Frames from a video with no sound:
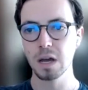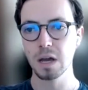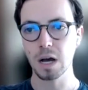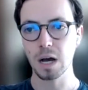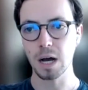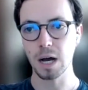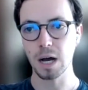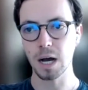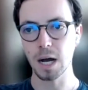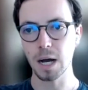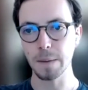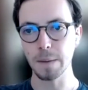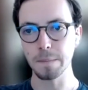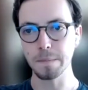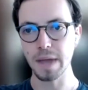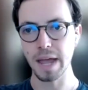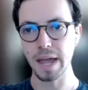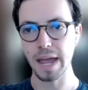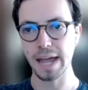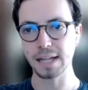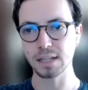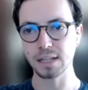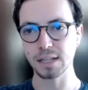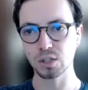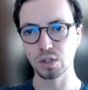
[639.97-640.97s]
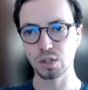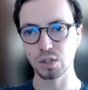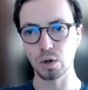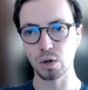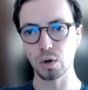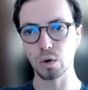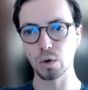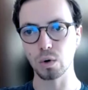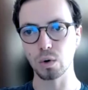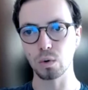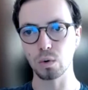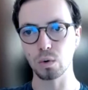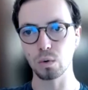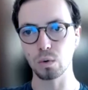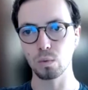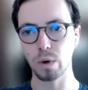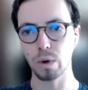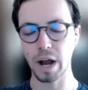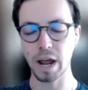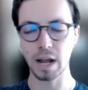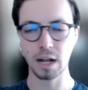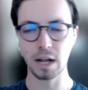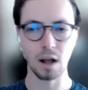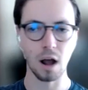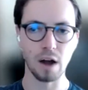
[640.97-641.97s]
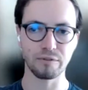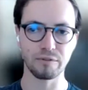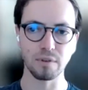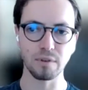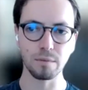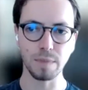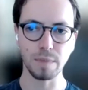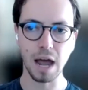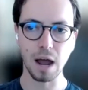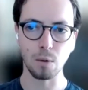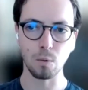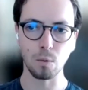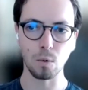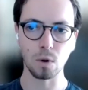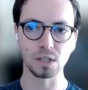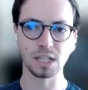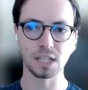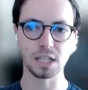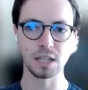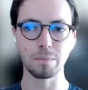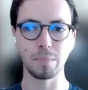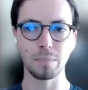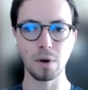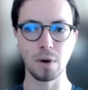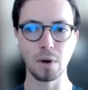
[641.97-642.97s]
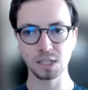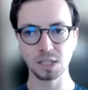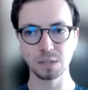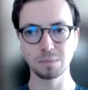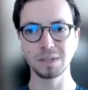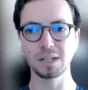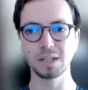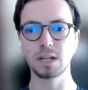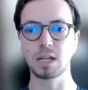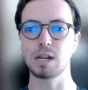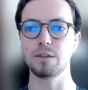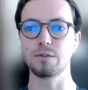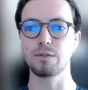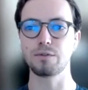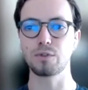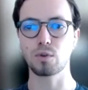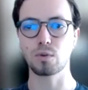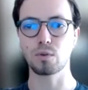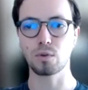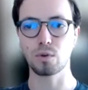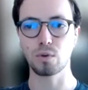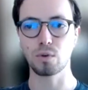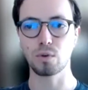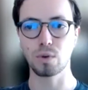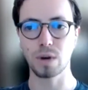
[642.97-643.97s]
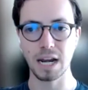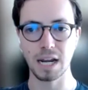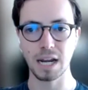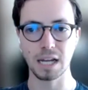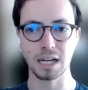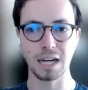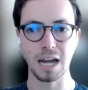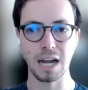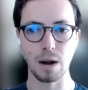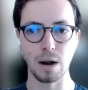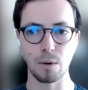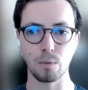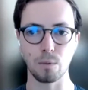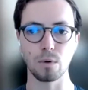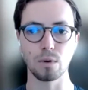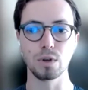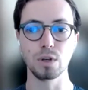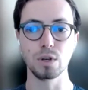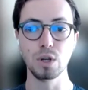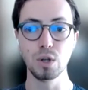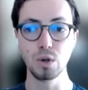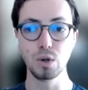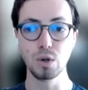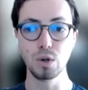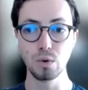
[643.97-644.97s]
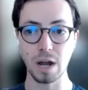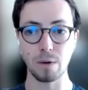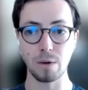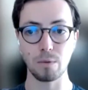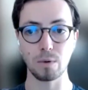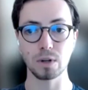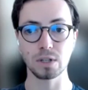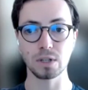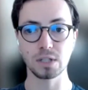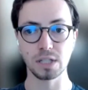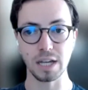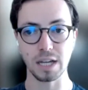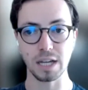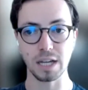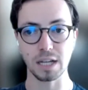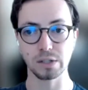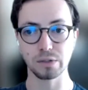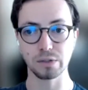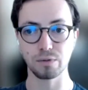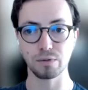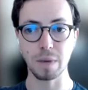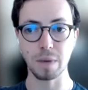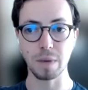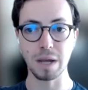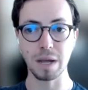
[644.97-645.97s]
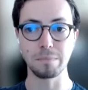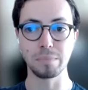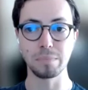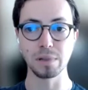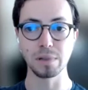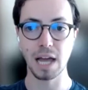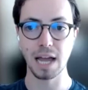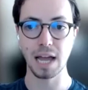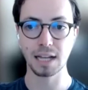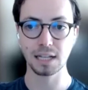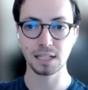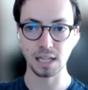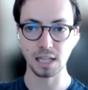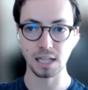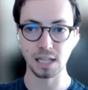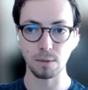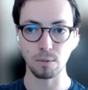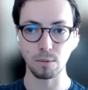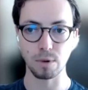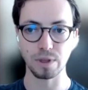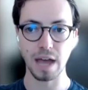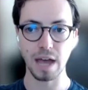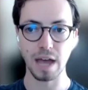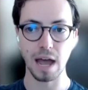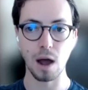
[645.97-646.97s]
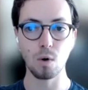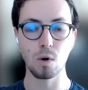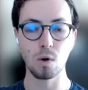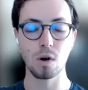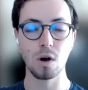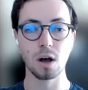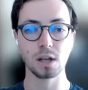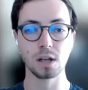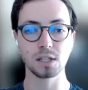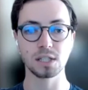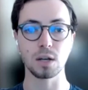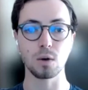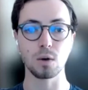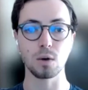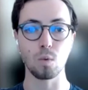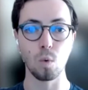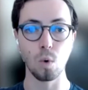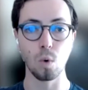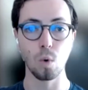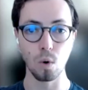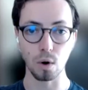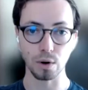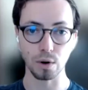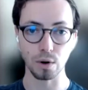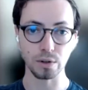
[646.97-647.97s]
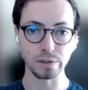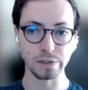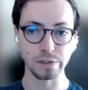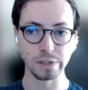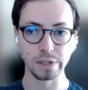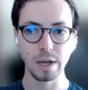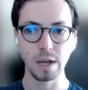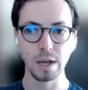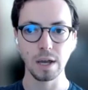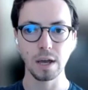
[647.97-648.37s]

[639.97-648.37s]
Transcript: And so what I got from that was that the possibility of creating new network states from a blank slate without causing wars